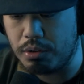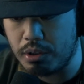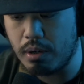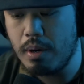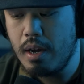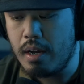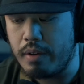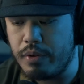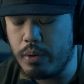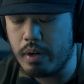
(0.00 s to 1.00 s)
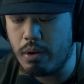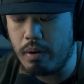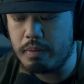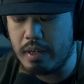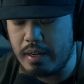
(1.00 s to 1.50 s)
So if you were to go
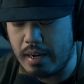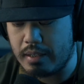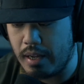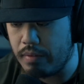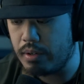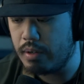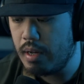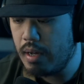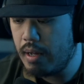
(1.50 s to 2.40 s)
up to the next level,